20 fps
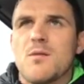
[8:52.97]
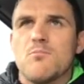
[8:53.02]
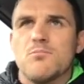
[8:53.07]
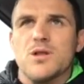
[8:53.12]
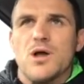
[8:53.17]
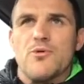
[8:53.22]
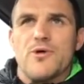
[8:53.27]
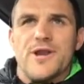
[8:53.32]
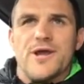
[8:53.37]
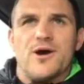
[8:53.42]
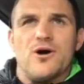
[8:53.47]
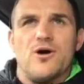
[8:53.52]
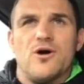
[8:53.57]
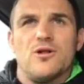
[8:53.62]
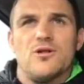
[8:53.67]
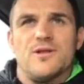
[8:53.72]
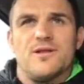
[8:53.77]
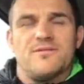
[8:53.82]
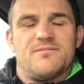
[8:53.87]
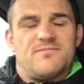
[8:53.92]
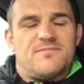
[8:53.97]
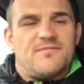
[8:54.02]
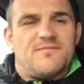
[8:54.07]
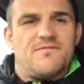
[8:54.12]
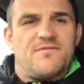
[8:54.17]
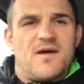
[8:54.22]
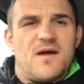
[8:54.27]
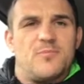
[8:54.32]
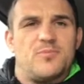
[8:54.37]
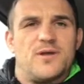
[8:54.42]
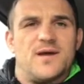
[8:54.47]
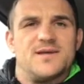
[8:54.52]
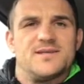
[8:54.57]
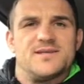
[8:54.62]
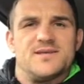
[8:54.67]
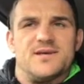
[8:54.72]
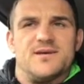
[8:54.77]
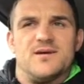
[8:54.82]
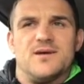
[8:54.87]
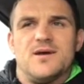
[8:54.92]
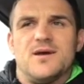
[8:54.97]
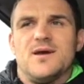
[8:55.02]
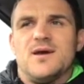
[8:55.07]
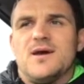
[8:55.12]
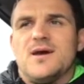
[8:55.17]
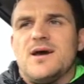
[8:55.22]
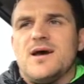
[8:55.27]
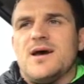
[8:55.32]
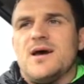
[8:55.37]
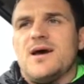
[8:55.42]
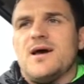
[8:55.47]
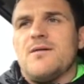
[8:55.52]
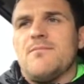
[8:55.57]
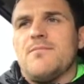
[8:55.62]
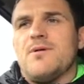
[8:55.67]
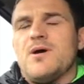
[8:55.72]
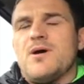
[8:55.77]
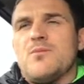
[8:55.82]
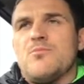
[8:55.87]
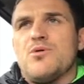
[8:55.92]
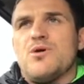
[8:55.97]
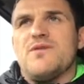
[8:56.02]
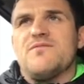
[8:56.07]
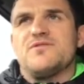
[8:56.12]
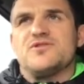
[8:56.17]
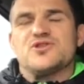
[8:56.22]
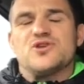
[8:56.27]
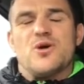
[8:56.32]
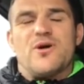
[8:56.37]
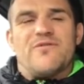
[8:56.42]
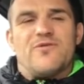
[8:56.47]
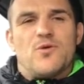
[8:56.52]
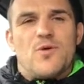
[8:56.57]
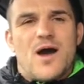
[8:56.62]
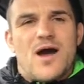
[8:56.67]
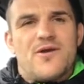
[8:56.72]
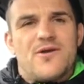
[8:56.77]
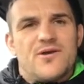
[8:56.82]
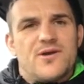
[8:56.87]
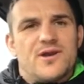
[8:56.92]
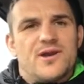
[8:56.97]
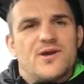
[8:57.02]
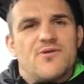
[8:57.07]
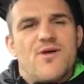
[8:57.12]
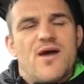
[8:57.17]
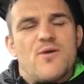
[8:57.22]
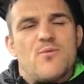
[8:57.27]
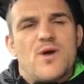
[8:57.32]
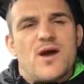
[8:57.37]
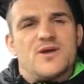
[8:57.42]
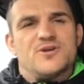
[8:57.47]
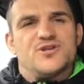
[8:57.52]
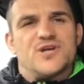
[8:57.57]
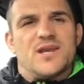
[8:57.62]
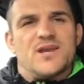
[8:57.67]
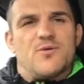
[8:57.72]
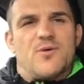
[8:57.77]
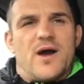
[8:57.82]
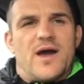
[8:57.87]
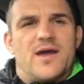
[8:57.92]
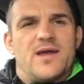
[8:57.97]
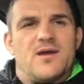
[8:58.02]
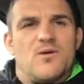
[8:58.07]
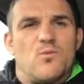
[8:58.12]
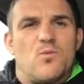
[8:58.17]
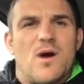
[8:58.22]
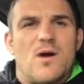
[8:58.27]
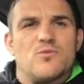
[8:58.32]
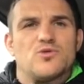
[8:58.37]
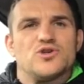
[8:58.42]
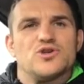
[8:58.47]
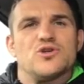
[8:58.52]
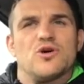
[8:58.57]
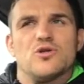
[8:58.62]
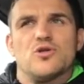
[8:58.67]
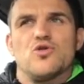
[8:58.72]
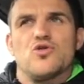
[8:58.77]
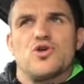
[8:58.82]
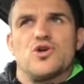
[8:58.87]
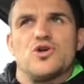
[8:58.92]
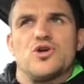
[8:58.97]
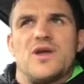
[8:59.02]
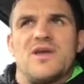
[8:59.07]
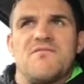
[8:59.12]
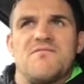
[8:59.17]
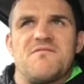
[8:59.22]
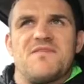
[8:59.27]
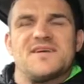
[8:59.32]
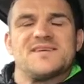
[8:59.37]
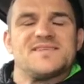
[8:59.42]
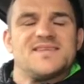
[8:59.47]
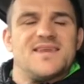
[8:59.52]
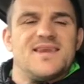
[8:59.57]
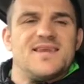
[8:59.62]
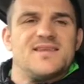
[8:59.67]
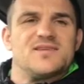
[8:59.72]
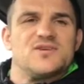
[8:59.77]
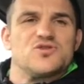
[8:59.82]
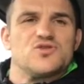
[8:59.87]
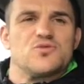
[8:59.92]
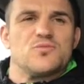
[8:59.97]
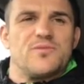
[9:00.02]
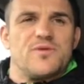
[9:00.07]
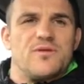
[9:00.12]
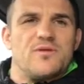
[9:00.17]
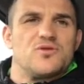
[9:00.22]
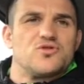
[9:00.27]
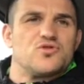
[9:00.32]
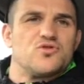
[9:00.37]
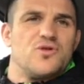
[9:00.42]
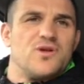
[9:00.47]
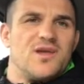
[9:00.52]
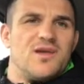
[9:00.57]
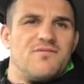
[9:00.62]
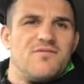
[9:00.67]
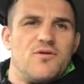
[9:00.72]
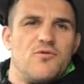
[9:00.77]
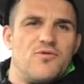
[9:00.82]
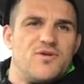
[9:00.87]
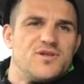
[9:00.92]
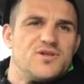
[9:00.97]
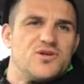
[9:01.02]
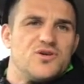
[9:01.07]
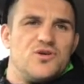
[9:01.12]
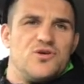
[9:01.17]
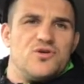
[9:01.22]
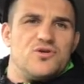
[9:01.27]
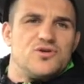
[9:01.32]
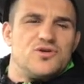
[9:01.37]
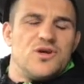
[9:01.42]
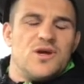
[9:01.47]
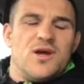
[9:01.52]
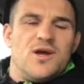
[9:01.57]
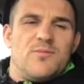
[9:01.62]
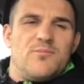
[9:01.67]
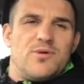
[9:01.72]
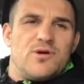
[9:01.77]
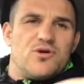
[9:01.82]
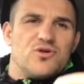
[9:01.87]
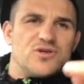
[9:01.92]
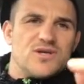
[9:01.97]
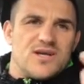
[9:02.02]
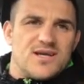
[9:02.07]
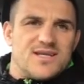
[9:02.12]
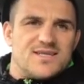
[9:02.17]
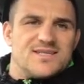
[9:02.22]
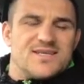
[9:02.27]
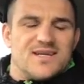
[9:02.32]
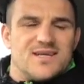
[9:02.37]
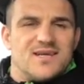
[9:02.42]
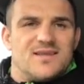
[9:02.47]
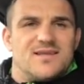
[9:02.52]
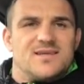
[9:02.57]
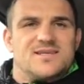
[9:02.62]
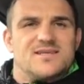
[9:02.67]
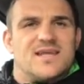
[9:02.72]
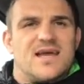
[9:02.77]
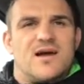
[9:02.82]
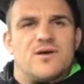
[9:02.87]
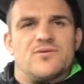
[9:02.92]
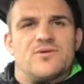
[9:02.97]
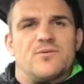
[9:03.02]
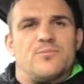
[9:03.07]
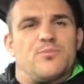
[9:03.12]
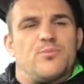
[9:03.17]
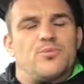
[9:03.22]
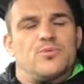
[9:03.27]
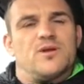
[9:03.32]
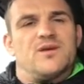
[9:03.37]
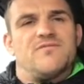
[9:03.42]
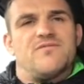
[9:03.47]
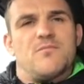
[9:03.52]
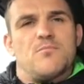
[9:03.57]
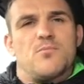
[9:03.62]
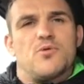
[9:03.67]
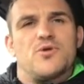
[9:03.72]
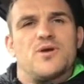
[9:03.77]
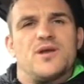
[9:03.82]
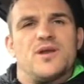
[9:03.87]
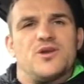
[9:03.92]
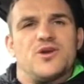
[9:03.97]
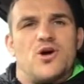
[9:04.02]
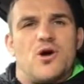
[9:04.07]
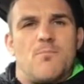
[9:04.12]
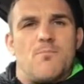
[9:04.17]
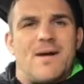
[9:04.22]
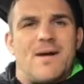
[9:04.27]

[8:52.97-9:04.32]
blowing it all, then fair play to you. But even so, if you are earning a great wage anyway, why would you not look at investing into something that's going to give you returns? Because I can tell you this now, that leaving money in your